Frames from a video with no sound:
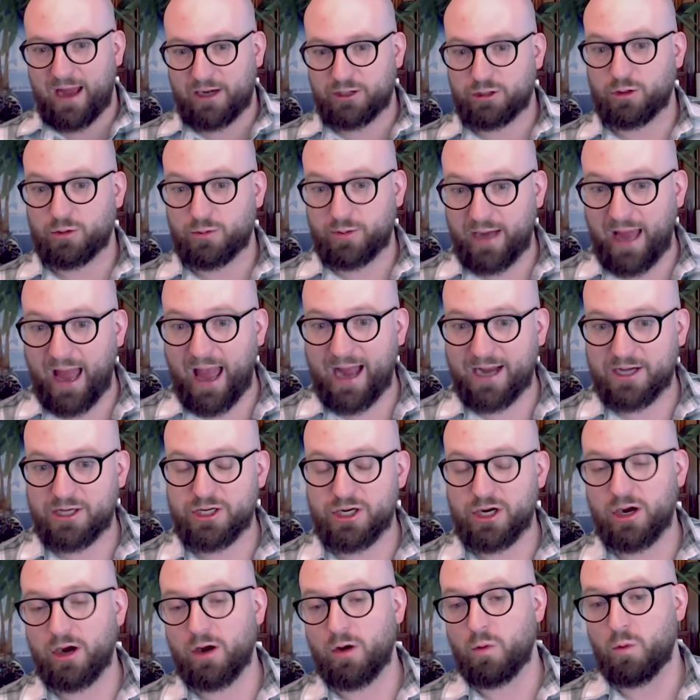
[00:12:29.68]

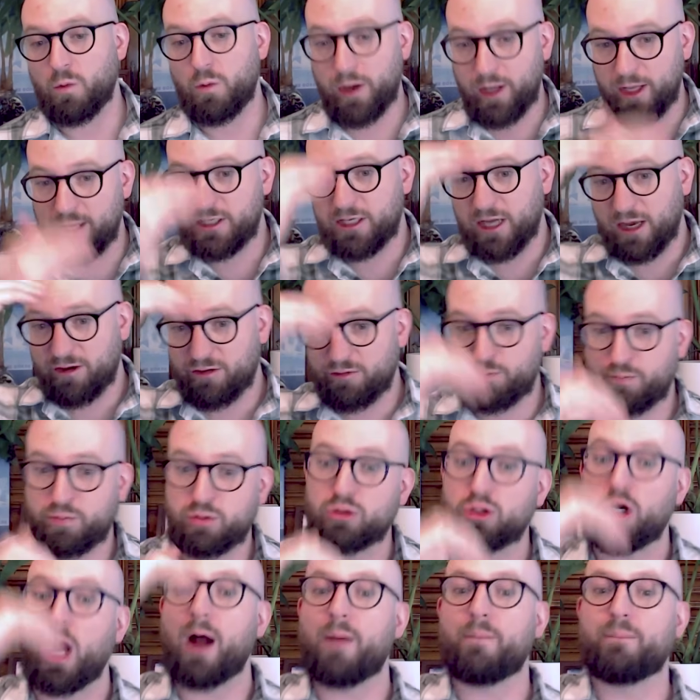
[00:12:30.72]
reactor really does
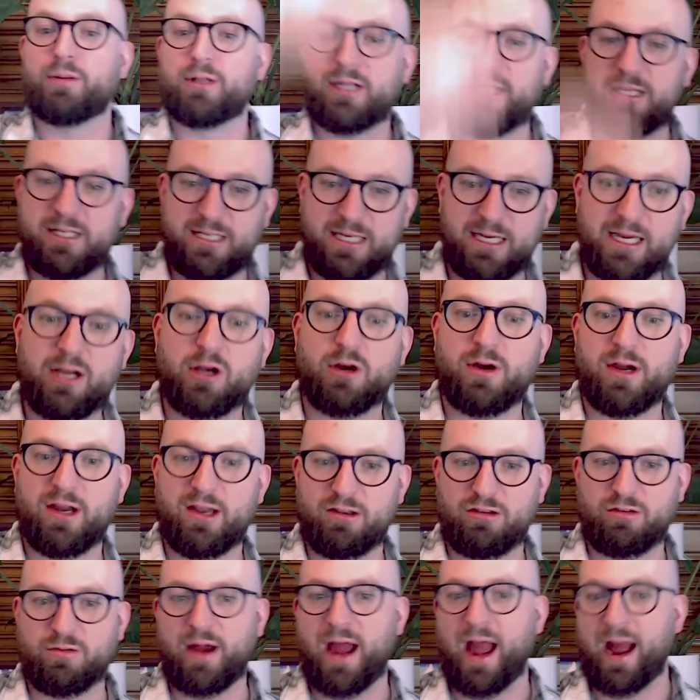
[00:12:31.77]
promptly
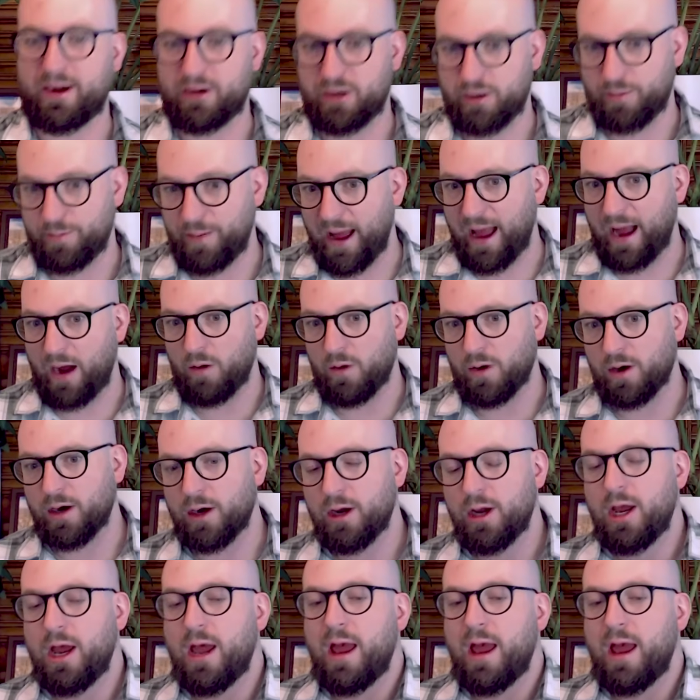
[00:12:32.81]
decrease reactor power.